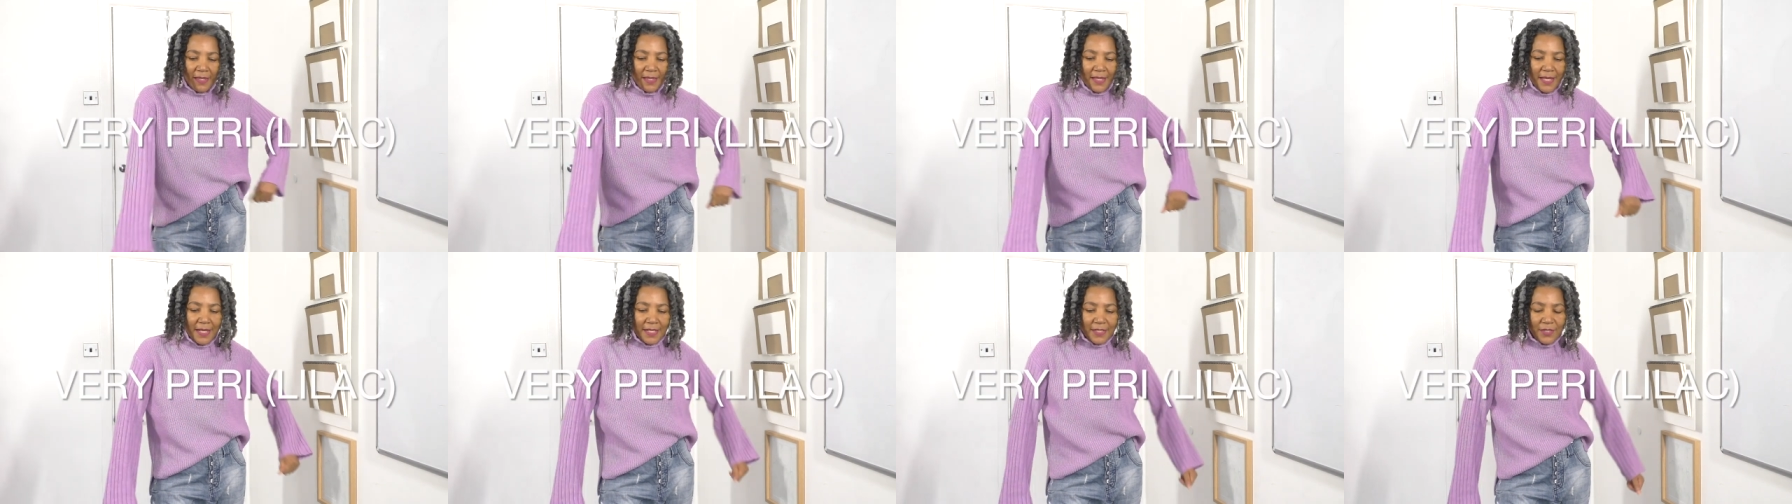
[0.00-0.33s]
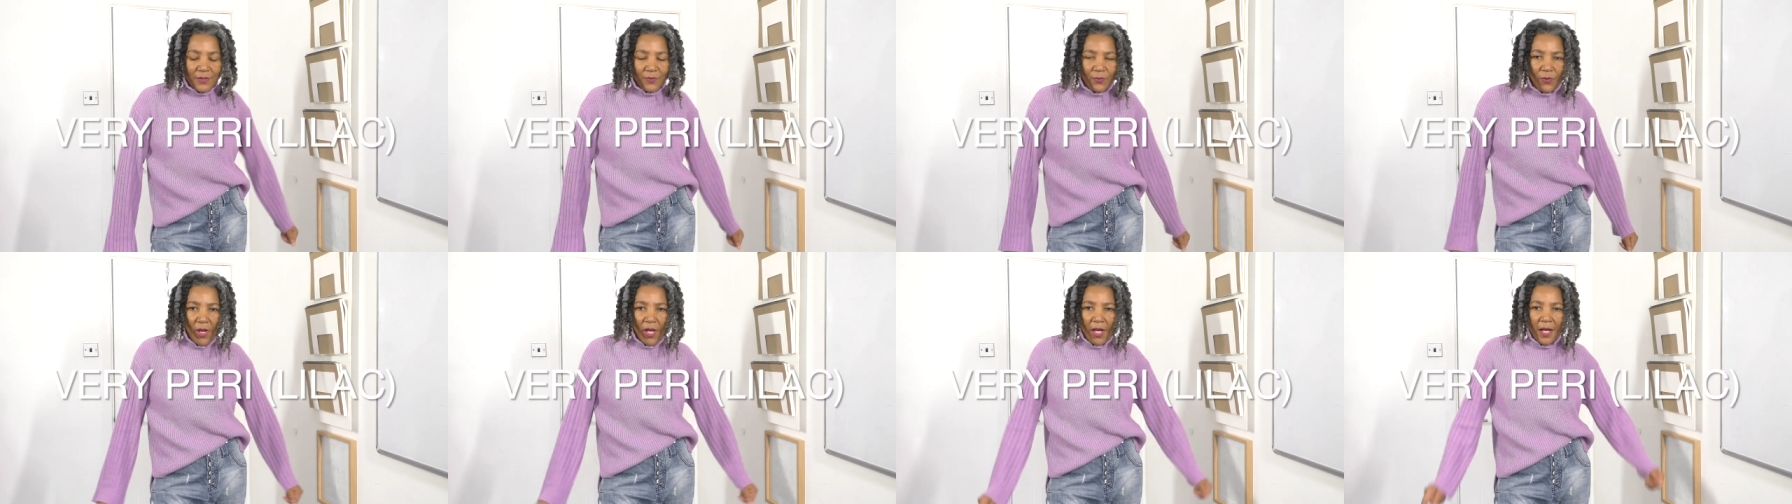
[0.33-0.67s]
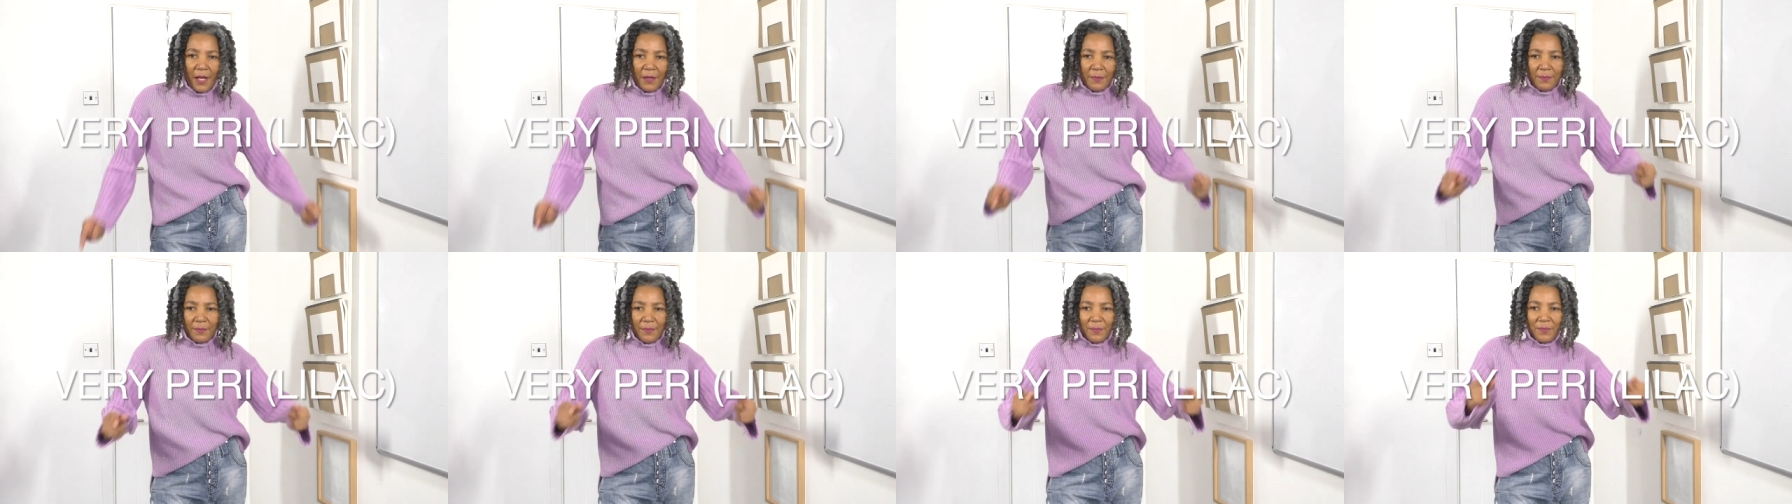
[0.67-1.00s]
That's what
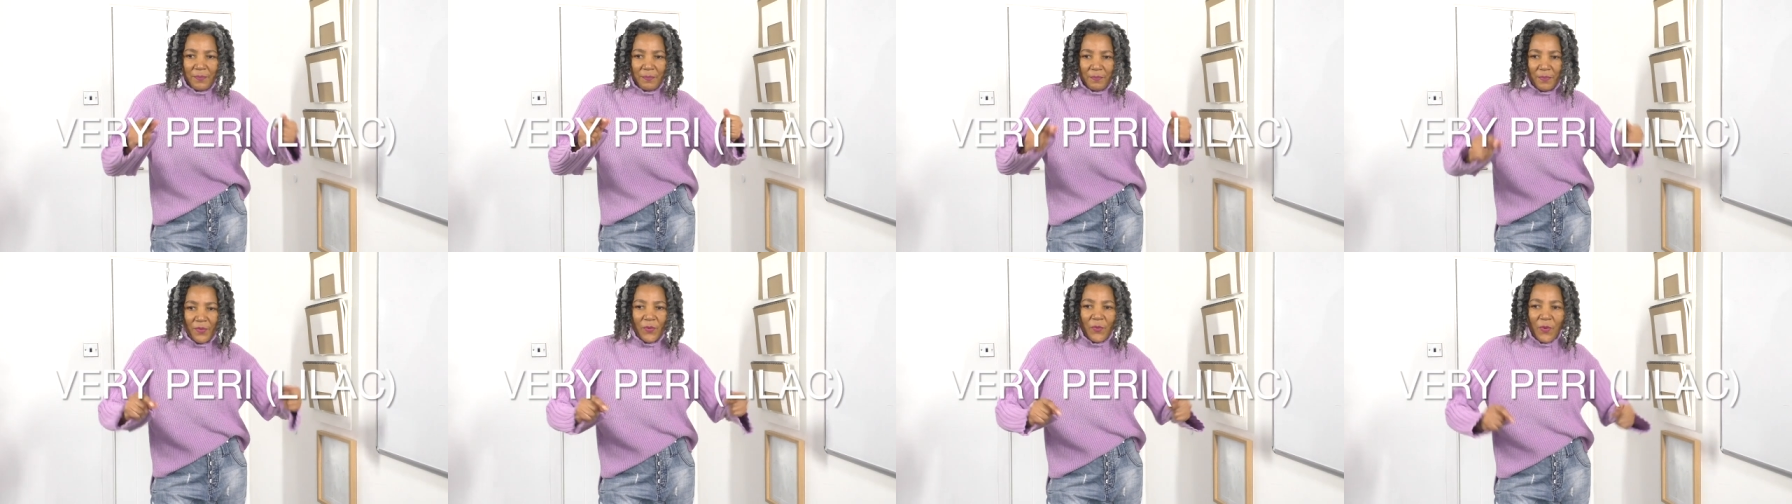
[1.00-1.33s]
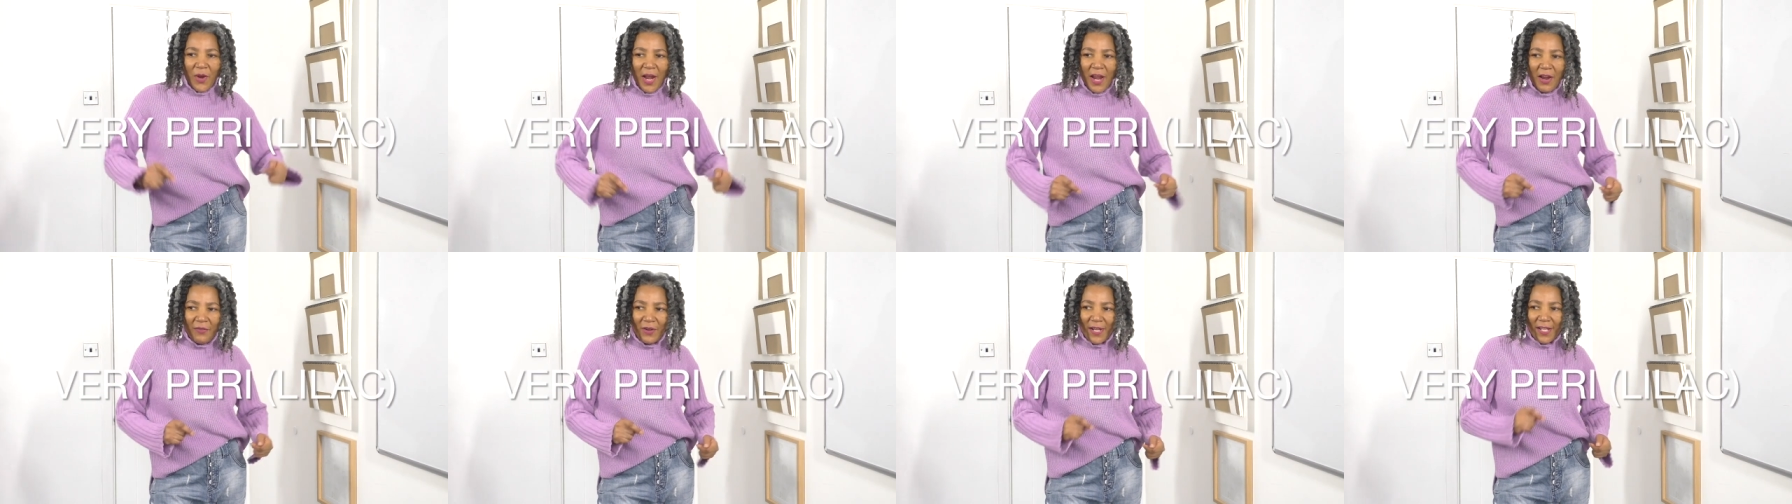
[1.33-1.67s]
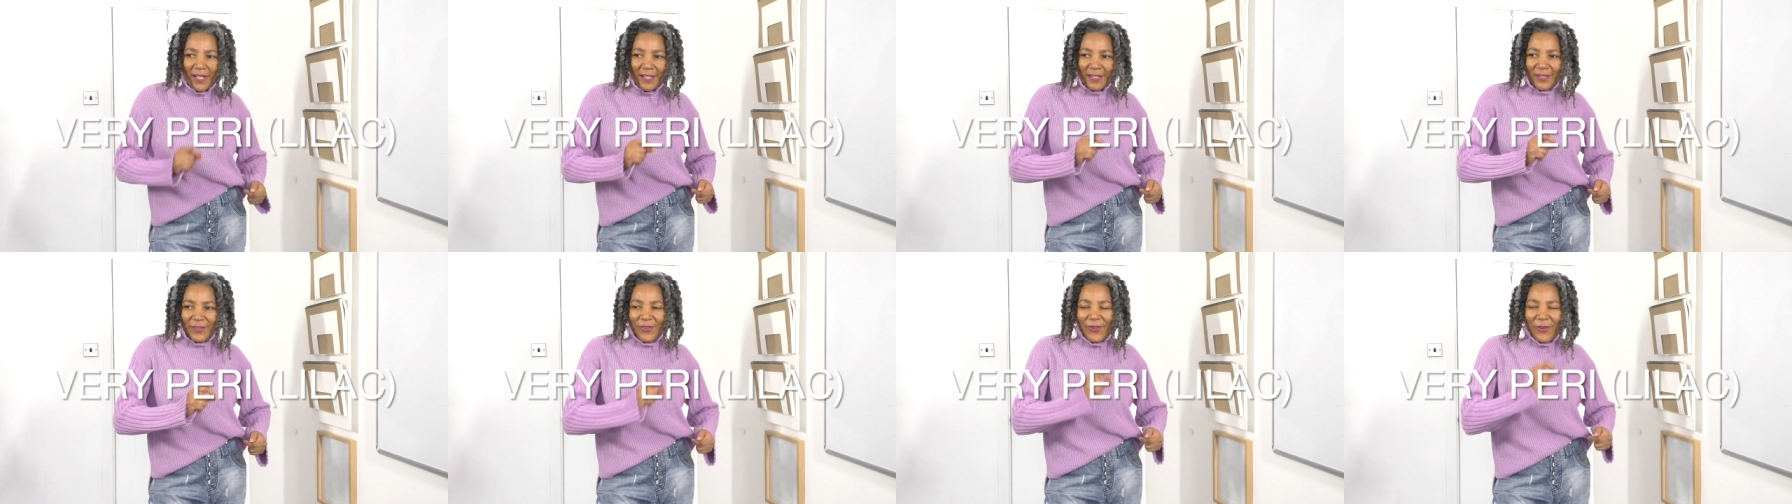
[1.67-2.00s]
I'm be
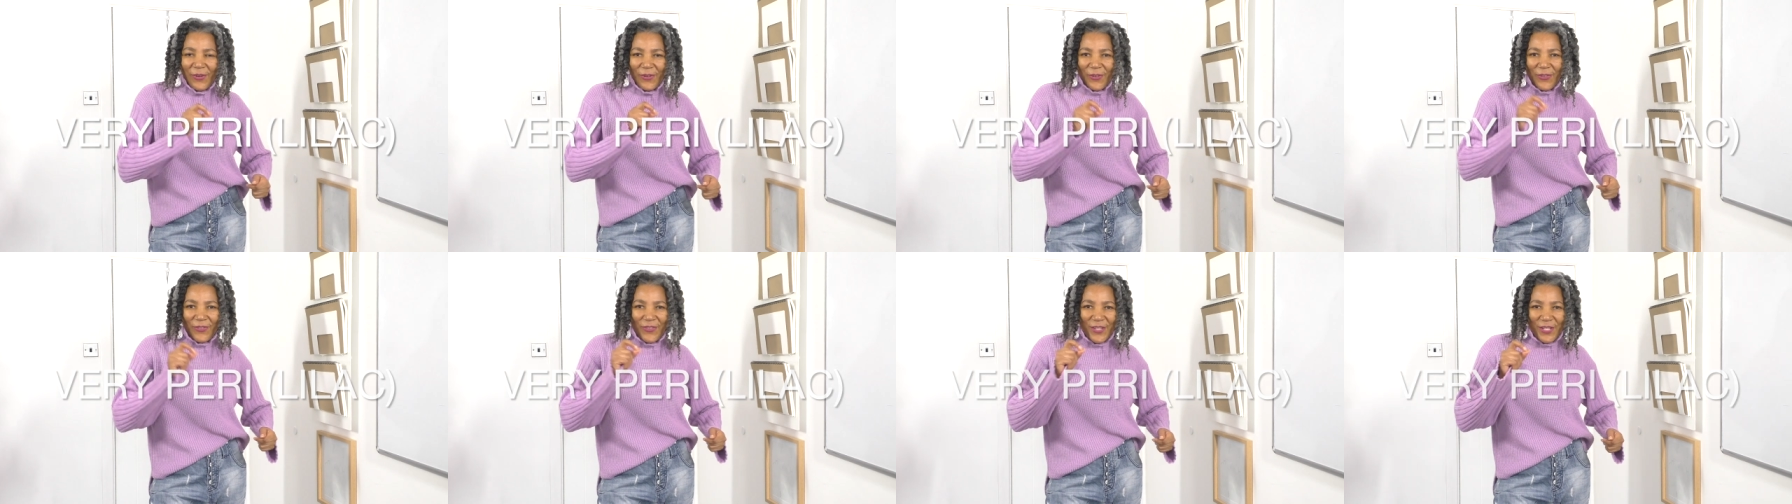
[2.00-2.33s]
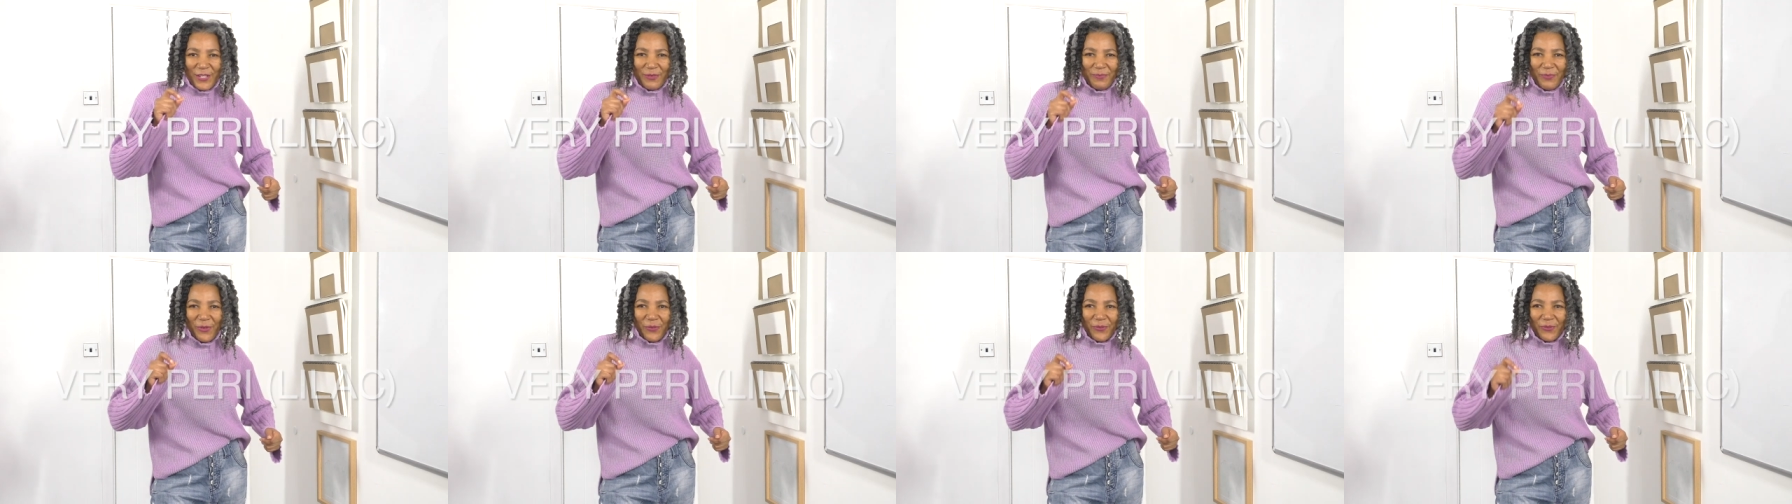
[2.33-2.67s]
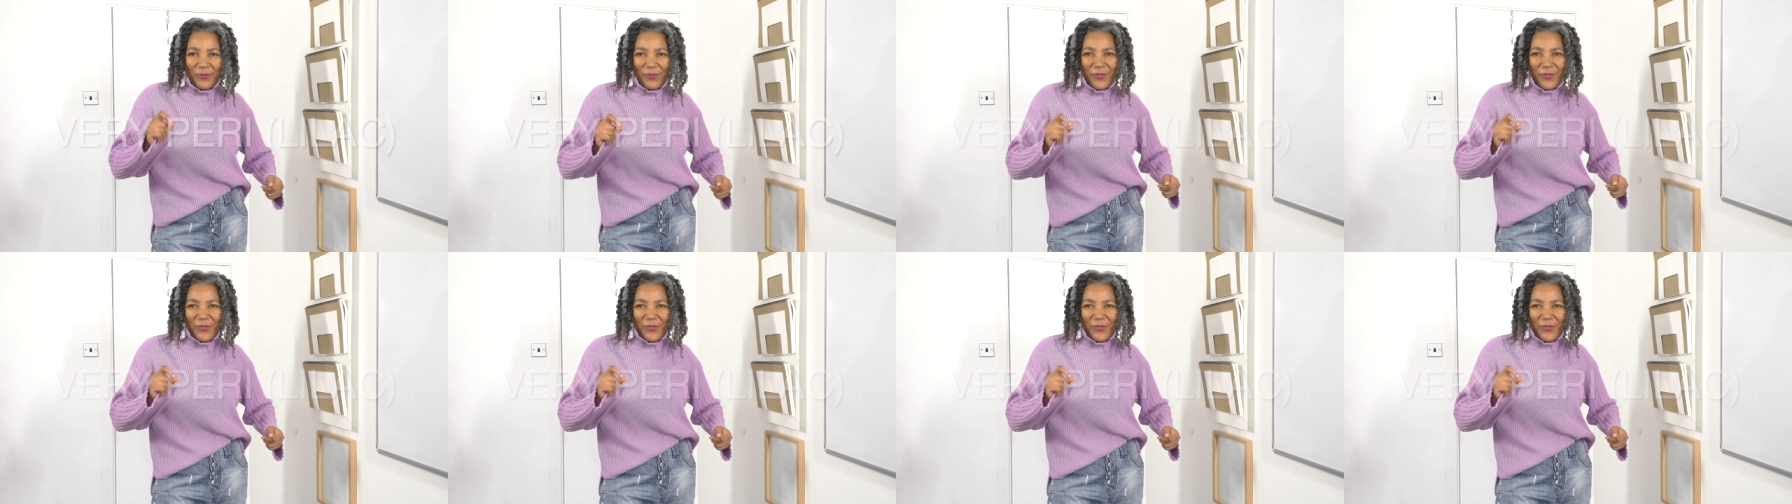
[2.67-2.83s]
wearing all this month.